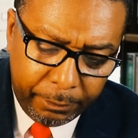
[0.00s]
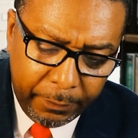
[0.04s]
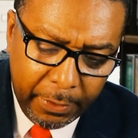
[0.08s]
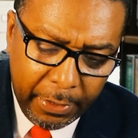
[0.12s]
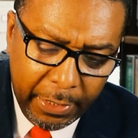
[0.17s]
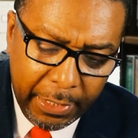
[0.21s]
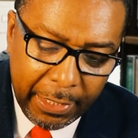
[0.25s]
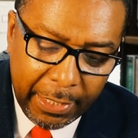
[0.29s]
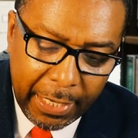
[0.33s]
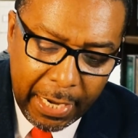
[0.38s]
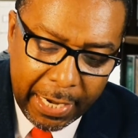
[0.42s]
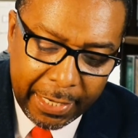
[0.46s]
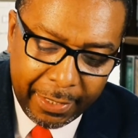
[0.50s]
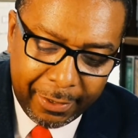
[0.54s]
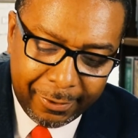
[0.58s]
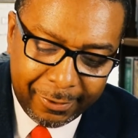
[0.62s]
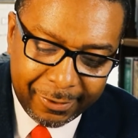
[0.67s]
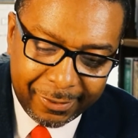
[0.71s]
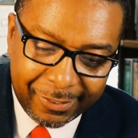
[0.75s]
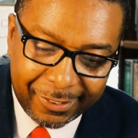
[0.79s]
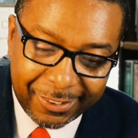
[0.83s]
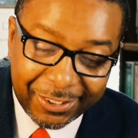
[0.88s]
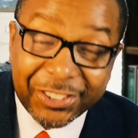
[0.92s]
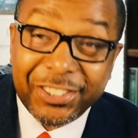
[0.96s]
like
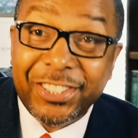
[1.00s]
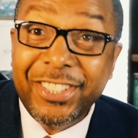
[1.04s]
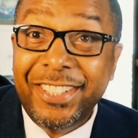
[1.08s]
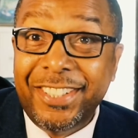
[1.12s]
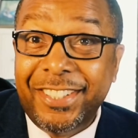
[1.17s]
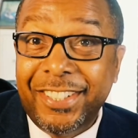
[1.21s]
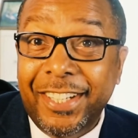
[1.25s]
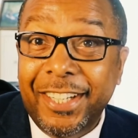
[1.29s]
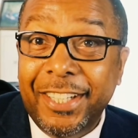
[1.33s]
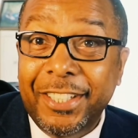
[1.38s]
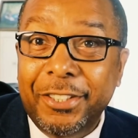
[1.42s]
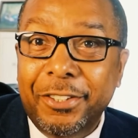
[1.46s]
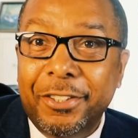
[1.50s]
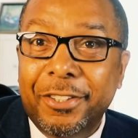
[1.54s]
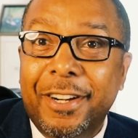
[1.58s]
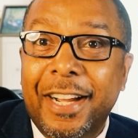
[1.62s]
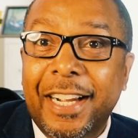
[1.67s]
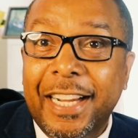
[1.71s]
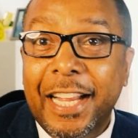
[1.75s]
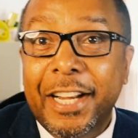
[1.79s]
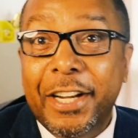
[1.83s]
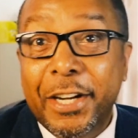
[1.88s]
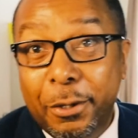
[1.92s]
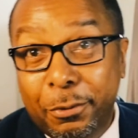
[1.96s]
she said, I
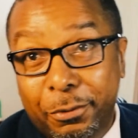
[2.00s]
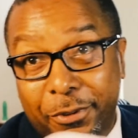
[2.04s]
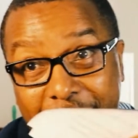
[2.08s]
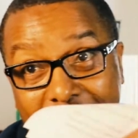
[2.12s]
got notes